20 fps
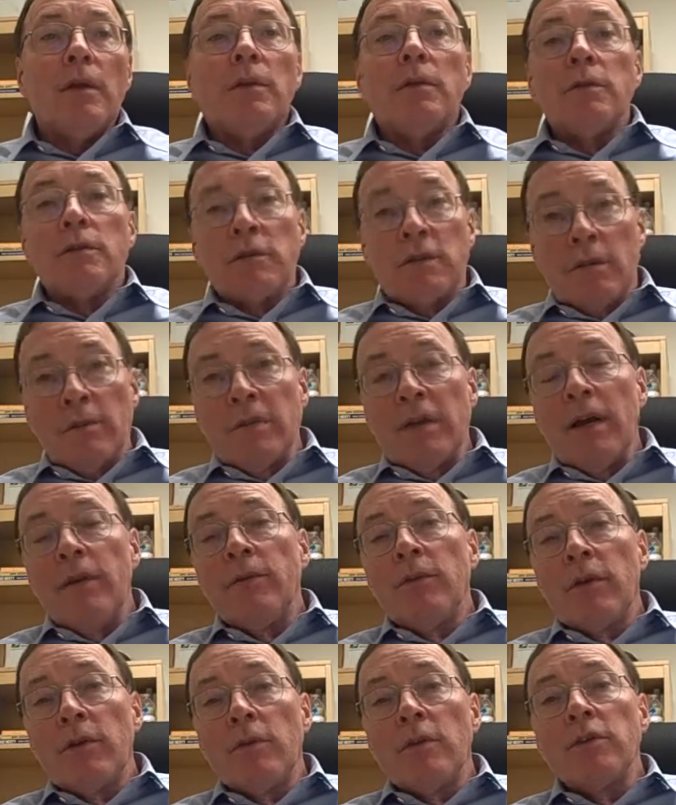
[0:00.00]

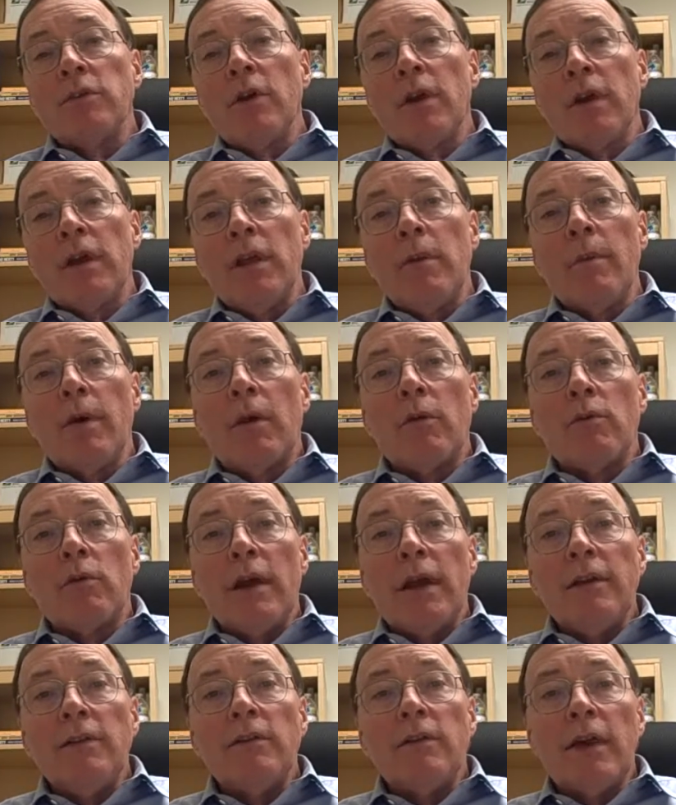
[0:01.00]
Sometimes they were talking about
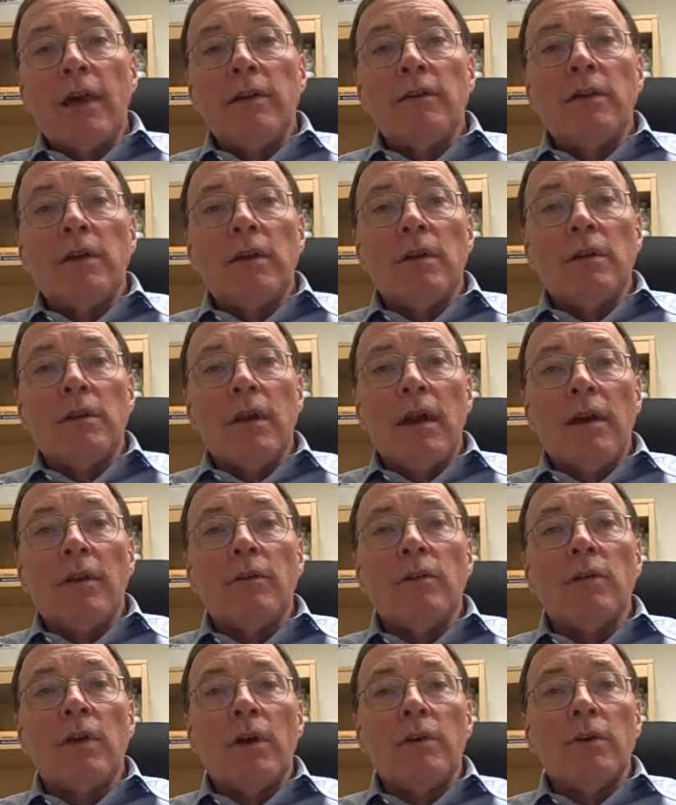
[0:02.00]
right-sizing and
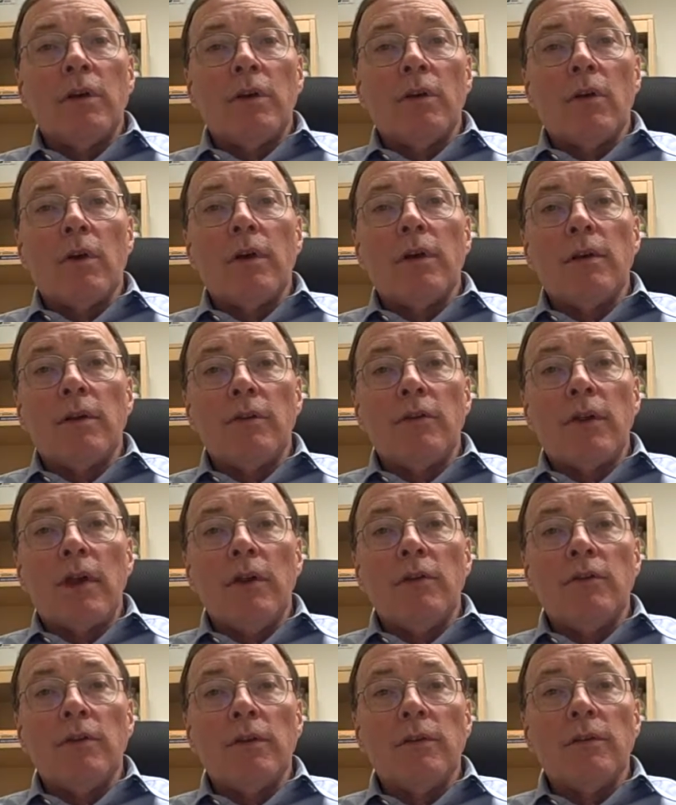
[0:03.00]
downsizing
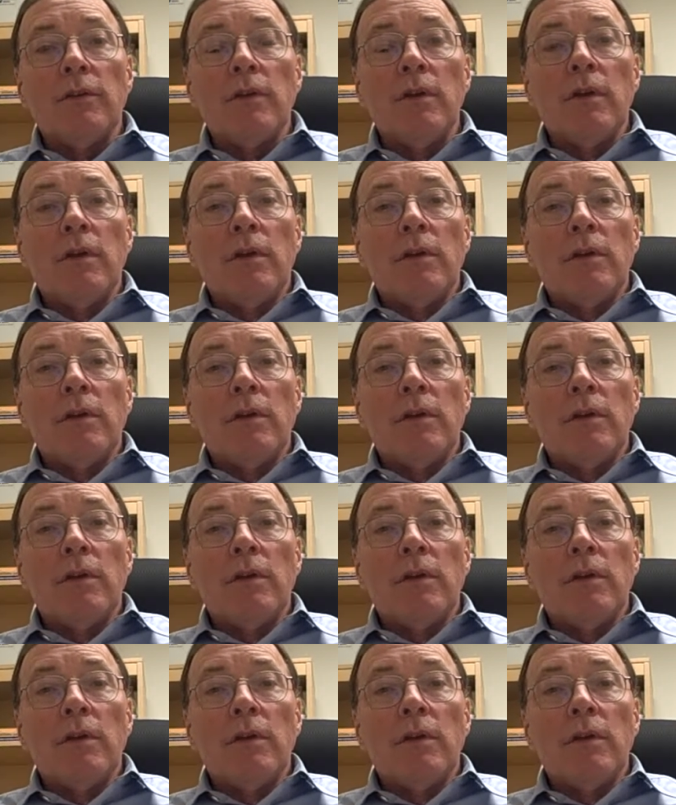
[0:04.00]
organizations.